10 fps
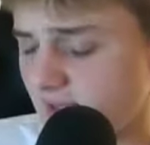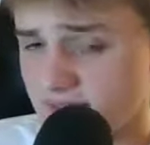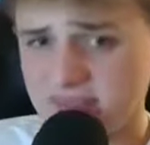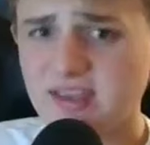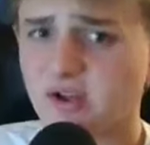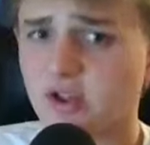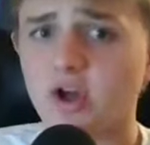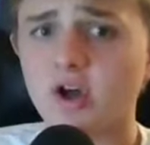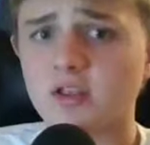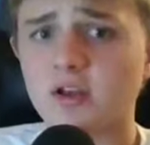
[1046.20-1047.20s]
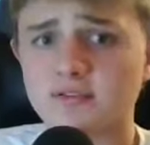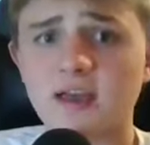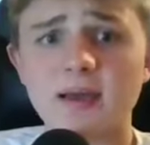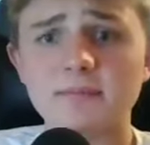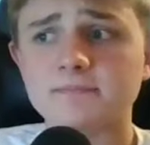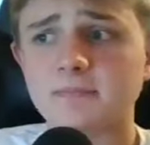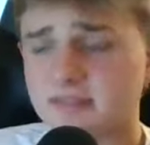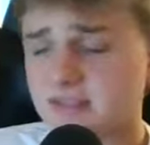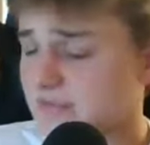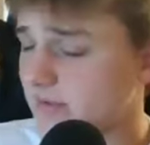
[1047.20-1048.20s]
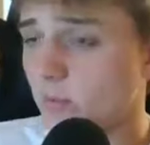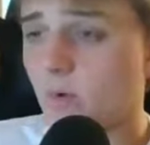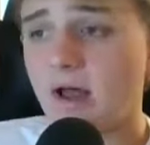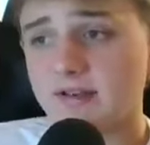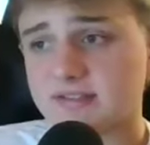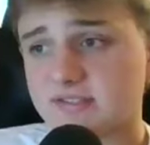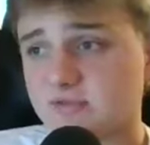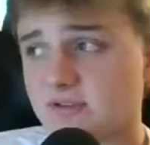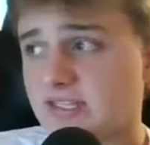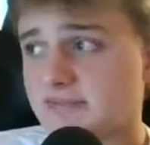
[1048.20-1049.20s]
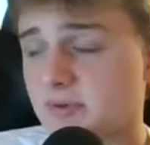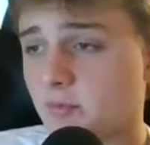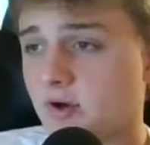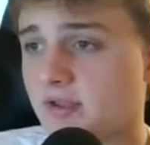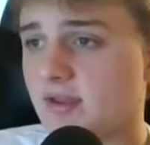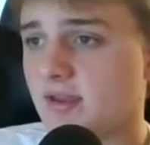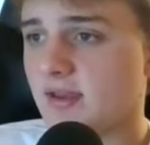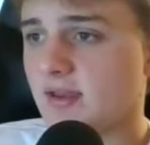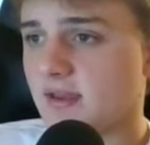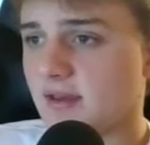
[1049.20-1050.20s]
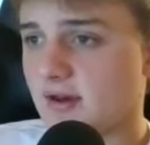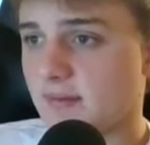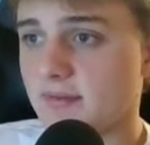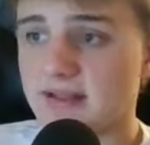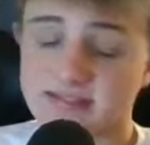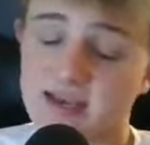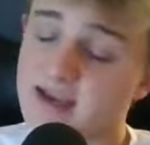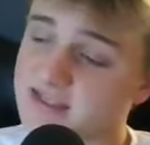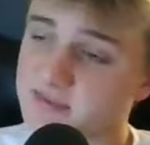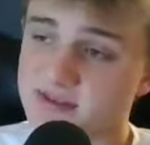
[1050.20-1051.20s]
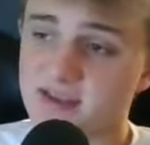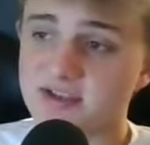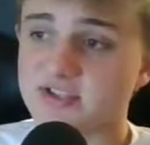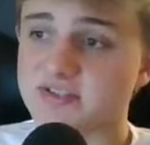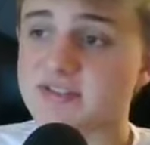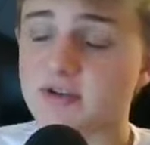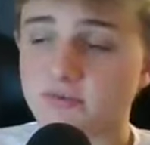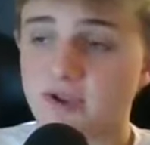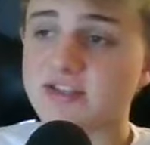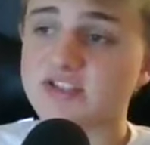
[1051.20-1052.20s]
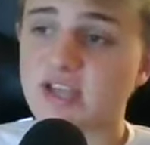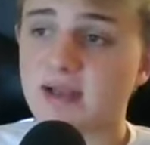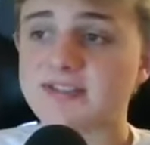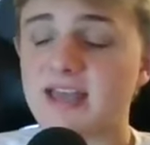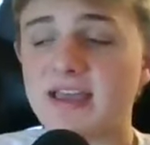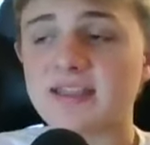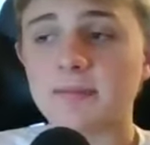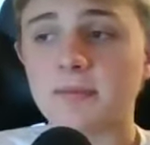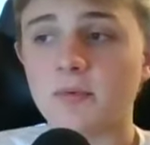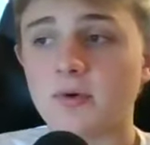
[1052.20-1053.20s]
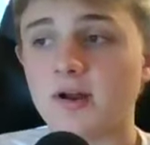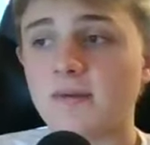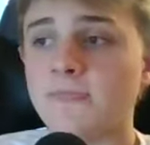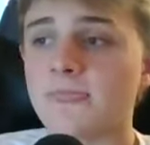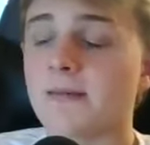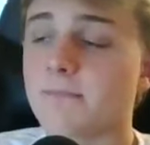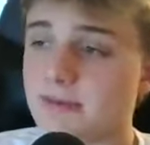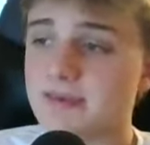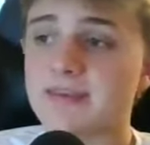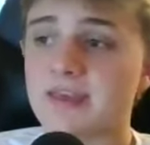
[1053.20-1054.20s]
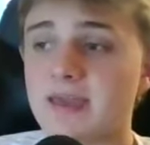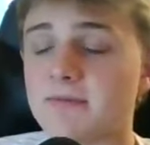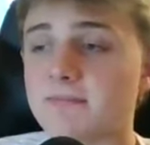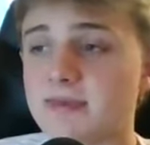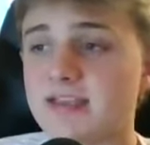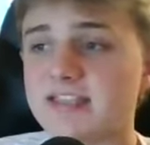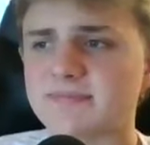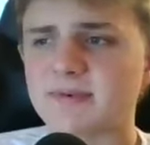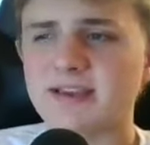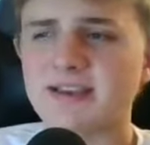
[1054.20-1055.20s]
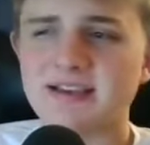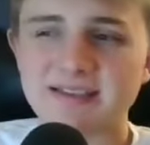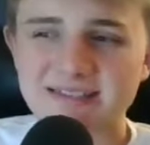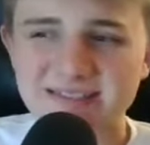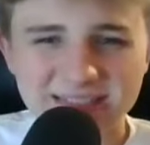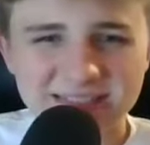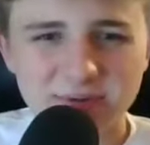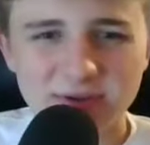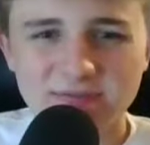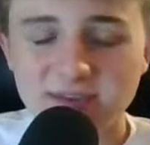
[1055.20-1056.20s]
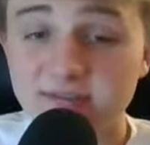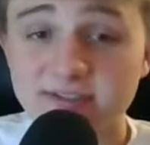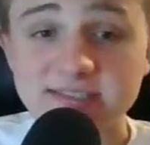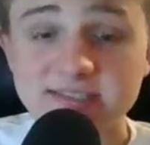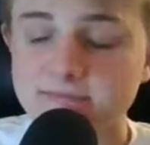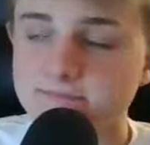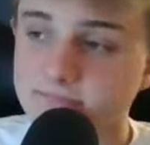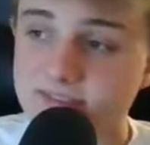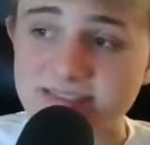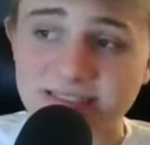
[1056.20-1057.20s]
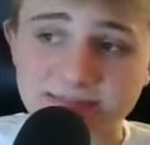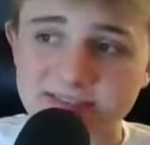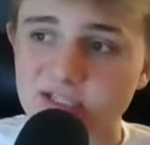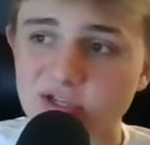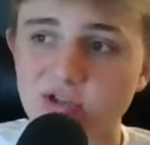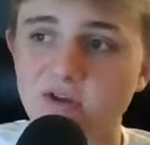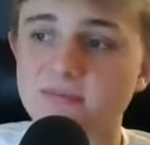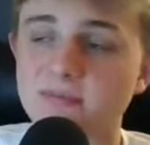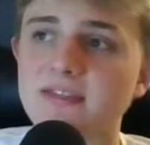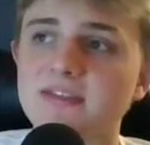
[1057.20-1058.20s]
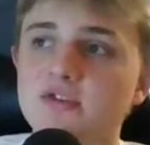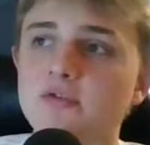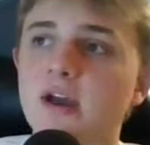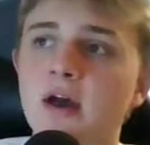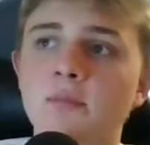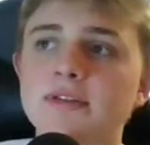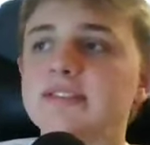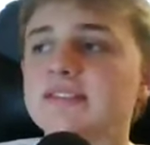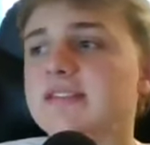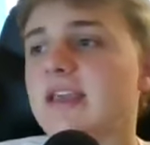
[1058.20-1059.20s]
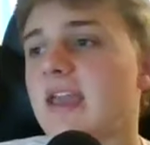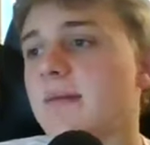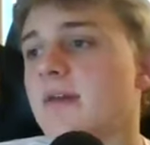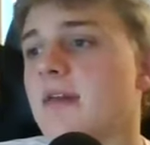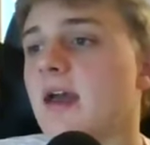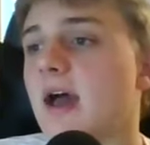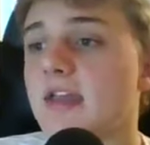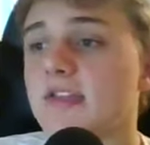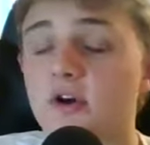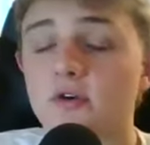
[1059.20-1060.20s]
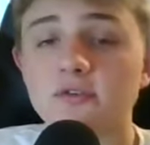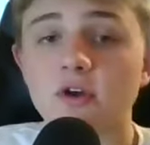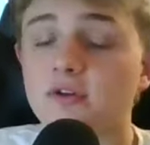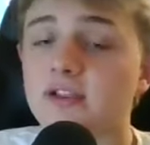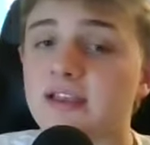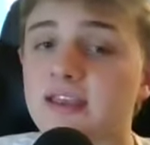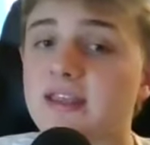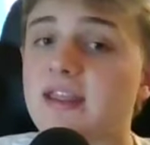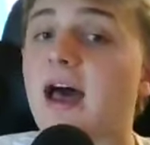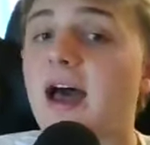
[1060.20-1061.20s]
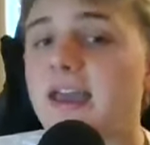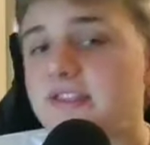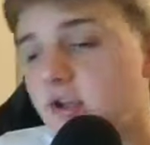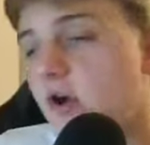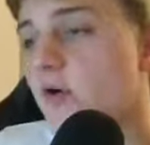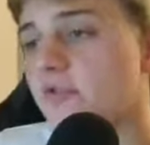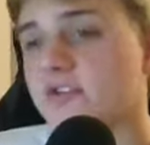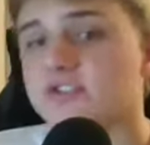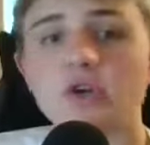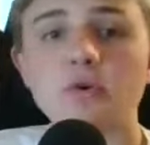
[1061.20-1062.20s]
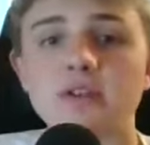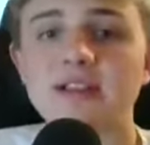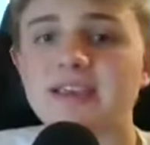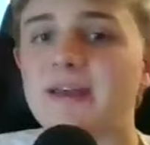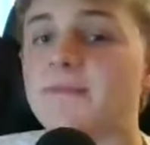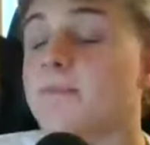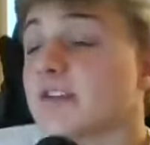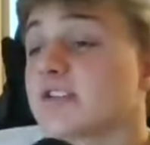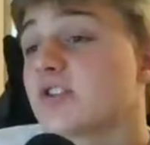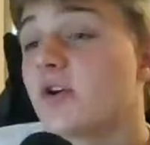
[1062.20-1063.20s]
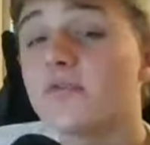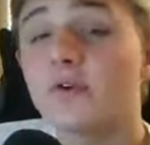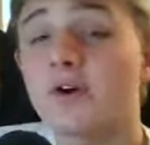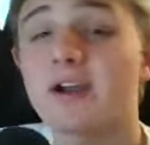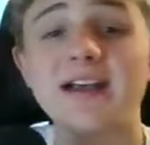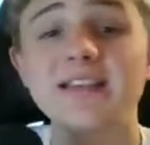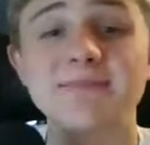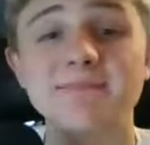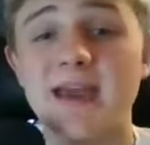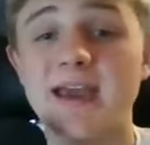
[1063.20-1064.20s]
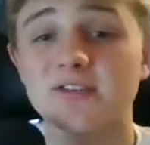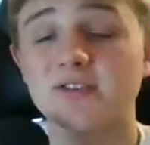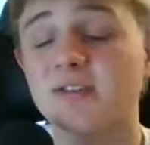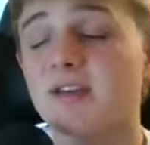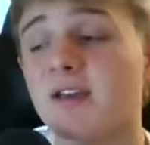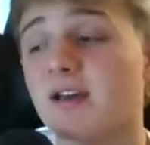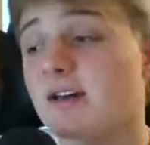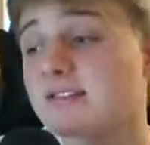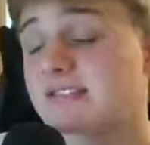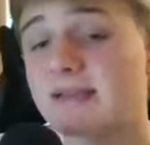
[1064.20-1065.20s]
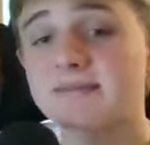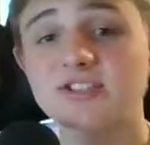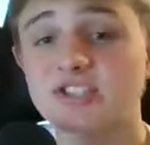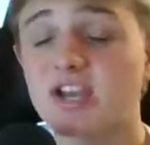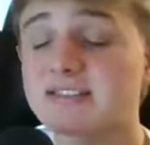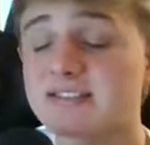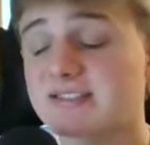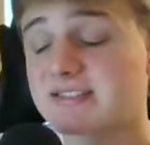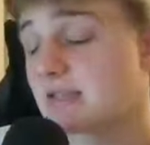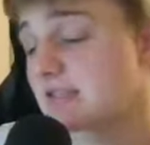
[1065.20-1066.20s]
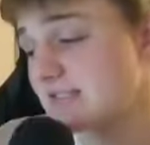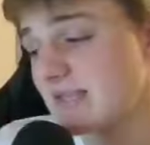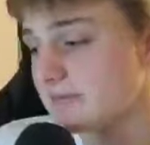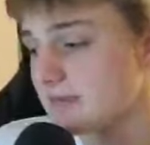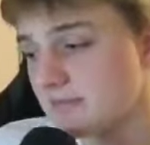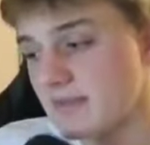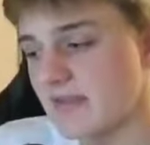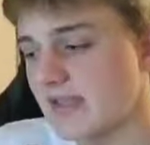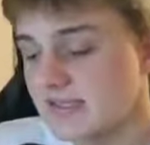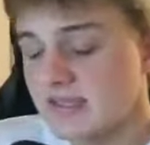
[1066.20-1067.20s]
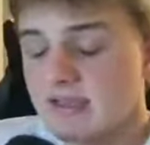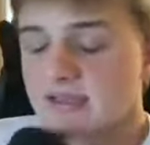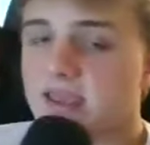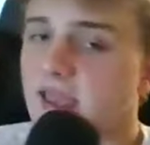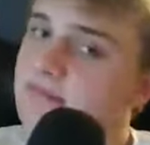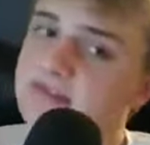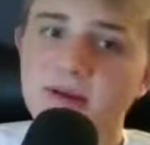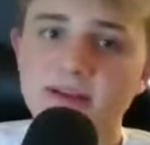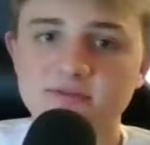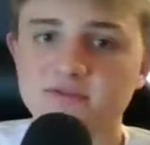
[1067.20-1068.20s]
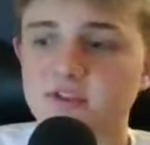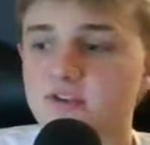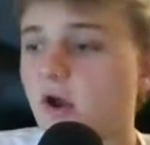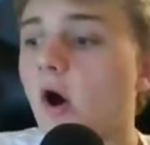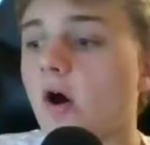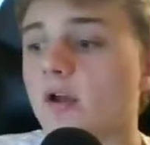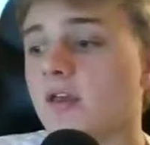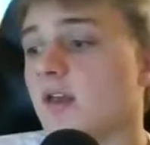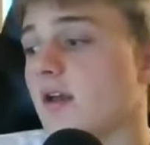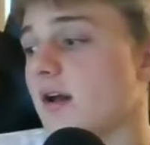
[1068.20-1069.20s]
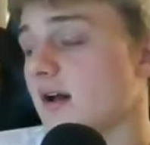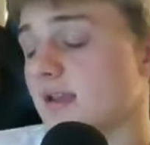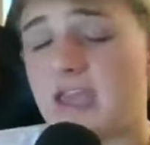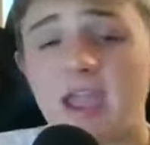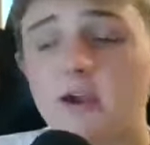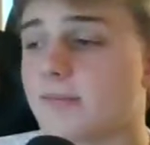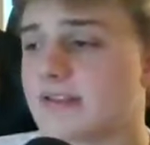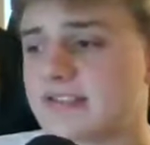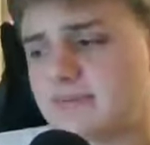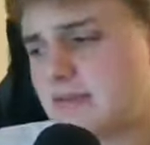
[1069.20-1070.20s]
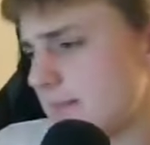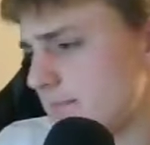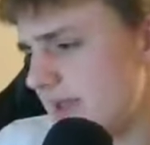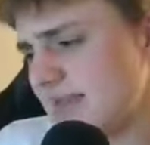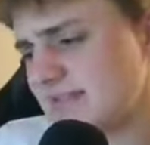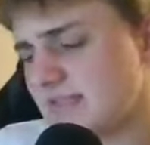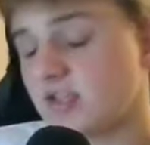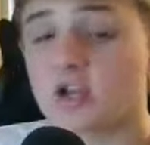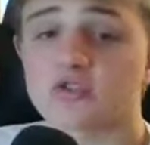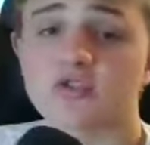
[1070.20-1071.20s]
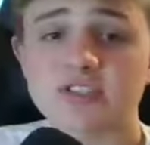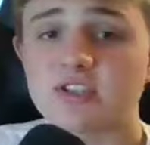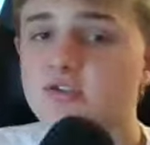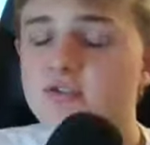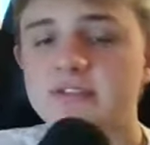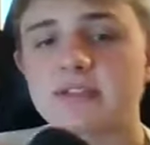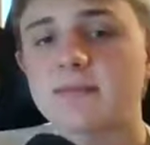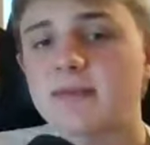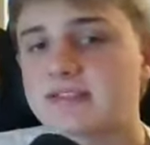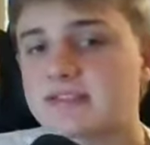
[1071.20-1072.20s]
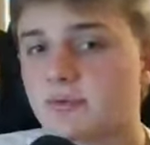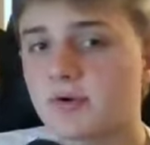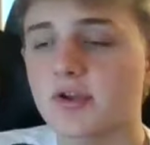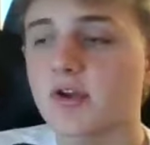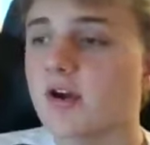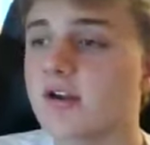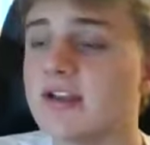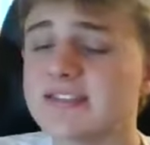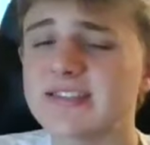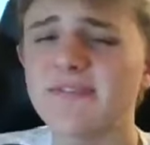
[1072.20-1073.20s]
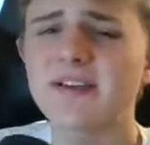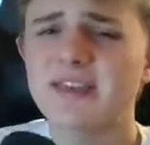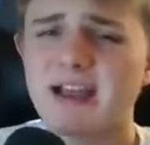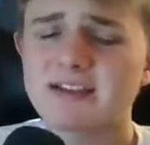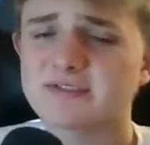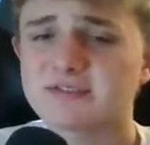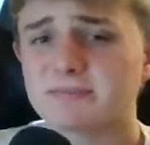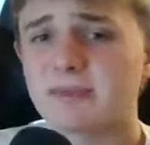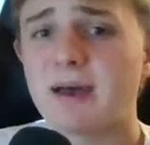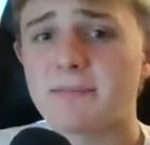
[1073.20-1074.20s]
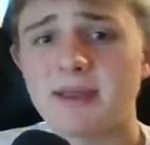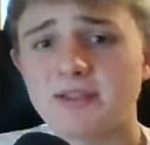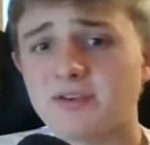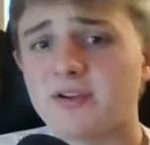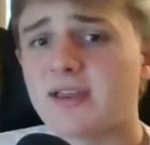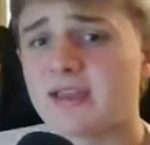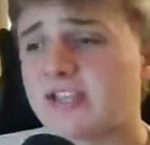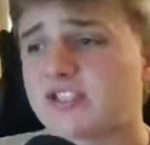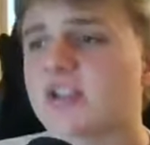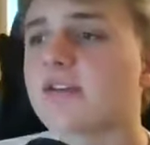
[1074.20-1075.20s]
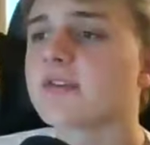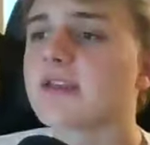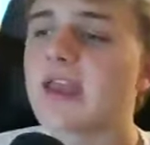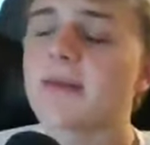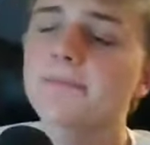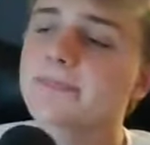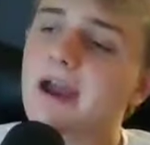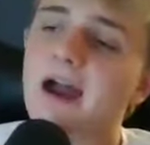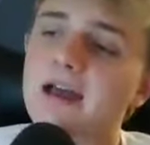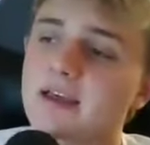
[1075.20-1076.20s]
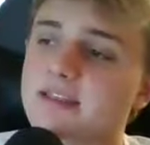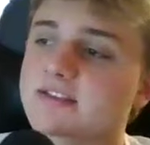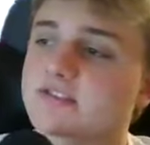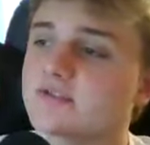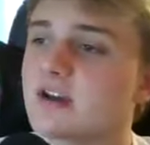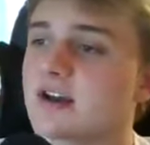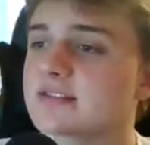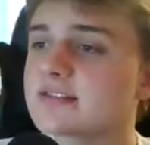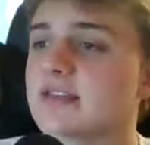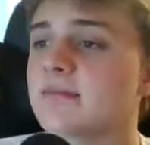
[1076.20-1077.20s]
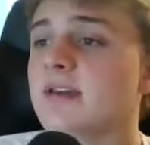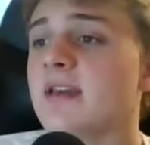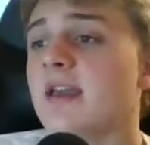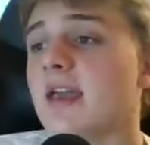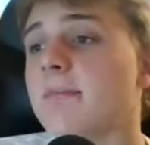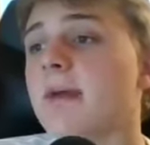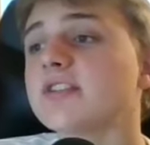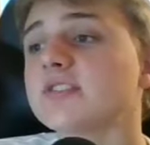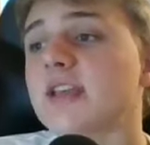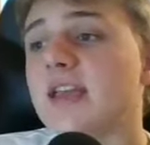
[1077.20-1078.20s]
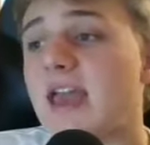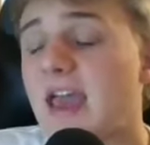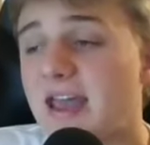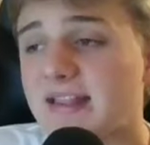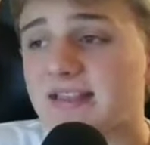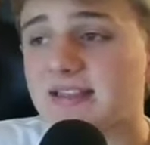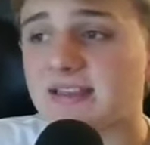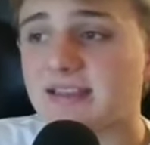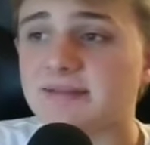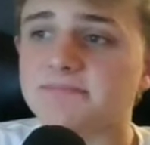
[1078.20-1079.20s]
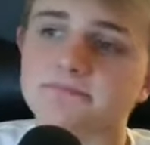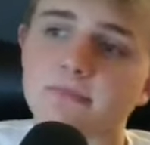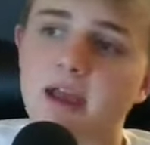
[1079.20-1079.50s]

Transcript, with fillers: I think in a long, long time. I think it's been a while since UConn's been one. Um, that's high expectations. The reigning champs at number one. Big game in Big East play. Six point favorites seems a little low to me. I think UConn wins this game. I know no Clingan. I know there's no Clingan. So far, it hasn't mattered. Samson Johnson's stepped in amazing. Cam Spencer's a dog. Uh, Karaban's been amazing. Tristan Newton's an amazing point guard. Stephon Castle's got better each and every game. I like this UConn team. Imagine they had Clingan.